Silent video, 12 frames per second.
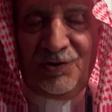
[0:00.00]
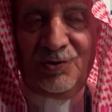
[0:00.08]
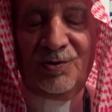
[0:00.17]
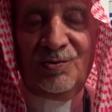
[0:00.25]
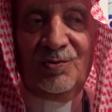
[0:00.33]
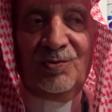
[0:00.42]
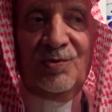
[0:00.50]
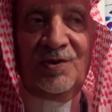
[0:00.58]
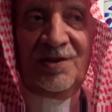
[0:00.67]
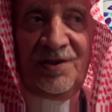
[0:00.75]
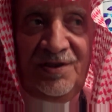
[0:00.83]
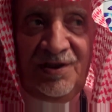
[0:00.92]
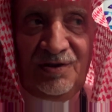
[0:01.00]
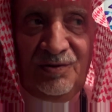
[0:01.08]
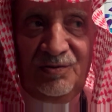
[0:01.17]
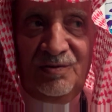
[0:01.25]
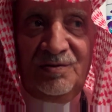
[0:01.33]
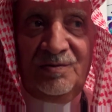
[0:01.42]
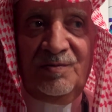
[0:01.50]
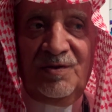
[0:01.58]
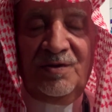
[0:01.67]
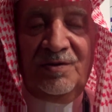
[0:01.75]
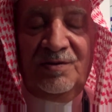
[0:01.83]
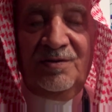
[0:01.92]
So we are now uh,
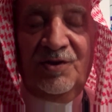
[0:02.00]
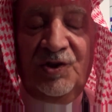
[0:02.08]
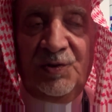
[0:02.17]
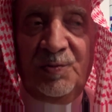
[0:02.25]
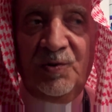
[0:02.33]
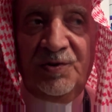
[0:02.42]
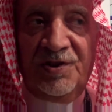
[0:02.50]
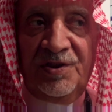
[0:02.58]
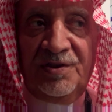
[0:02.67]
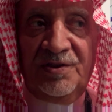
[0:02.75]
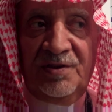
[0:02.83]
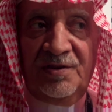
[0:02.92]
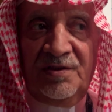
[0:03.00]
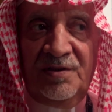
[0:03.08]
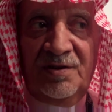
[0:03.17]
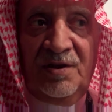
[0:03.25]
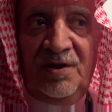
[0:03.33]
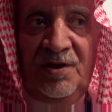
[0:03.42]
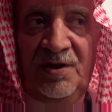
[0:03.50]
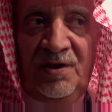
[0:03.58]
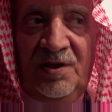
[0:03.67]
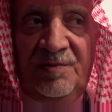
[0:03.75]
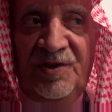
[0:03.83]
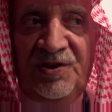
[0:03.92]
uh, exporting uh,
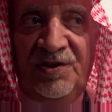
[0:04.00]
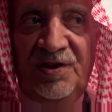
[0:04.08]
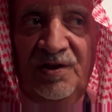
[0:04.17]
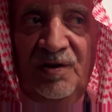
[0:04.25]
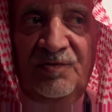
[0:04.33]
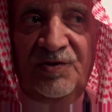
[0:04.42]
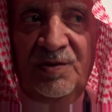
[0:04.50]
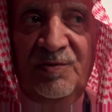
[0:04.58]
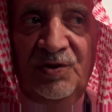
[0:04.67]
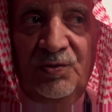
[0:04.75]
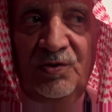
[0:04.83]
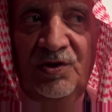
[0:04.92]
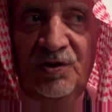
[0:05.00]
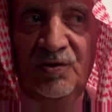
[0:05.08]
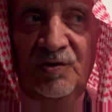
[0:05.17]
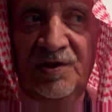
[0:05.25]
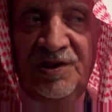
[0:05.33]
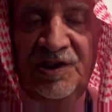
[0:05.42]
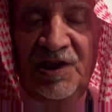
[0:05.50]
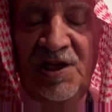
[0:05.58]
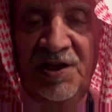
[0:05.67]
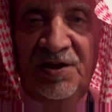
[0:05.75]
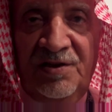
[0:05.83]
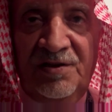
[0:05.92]
a material of cement, what they call it
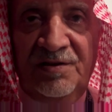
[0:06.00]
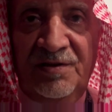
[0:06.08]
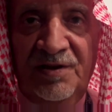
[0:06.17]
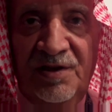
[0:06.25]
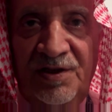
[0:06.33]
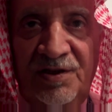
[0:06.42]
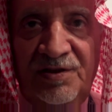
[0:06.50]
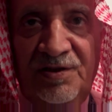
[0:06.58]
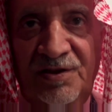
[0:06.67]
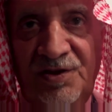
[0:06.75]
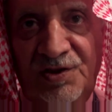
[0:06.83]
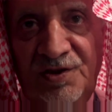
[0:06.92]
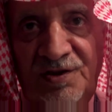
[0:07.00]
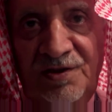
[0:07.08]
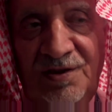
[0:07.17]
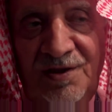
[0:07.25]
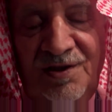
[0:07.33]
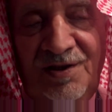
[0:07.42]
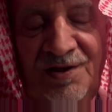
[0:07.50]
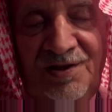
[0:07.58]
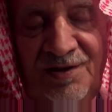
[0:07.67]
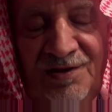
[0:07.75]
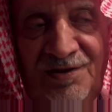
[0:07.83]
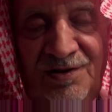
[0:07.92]
clinker. Clinker is the,
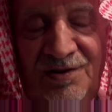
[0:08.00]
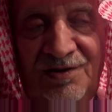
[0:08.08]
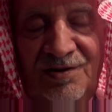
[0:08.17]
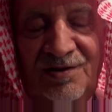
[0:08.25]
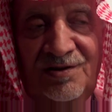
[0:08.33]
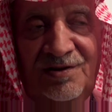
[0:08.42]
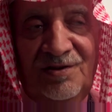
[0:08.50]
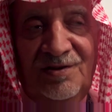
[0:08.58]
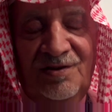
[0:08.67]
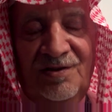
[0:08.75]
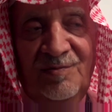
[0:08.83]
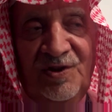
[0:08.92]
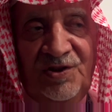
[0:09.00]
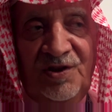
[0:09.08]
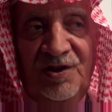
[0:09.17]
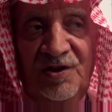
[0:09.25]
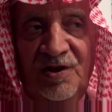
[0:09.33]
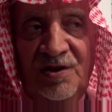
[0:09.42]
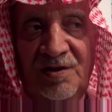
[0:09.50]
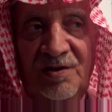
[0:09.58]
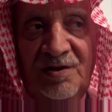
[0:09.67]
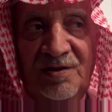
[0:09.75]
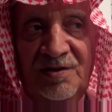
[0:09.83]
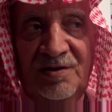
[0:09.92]
the, the, the, the material
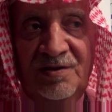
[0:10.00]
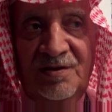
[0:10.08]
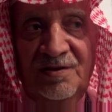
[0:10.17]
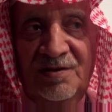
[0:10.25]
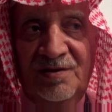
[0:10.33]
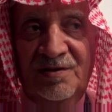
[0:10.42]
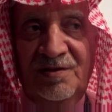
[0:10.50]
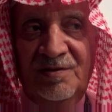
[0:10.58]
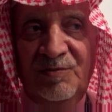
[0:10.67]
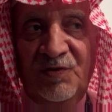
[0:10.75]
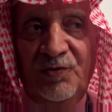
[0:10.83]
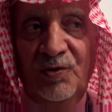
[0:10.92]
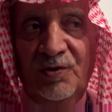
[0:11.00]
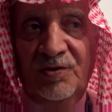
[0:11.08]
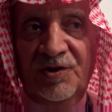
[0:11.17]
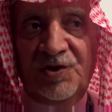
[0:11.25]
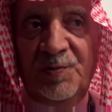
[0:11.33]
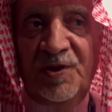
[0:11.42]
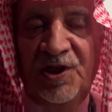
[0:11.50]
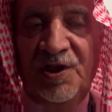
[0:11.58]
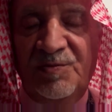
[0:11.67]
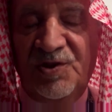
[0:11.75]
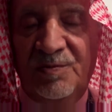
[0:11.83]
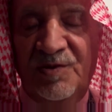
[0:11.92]
uh, before it
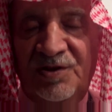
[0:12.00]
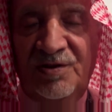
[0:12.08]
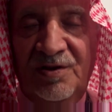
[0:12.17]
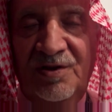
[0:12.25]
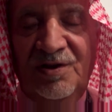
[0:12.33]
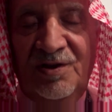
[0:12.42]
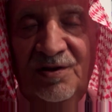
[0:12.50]
became cement.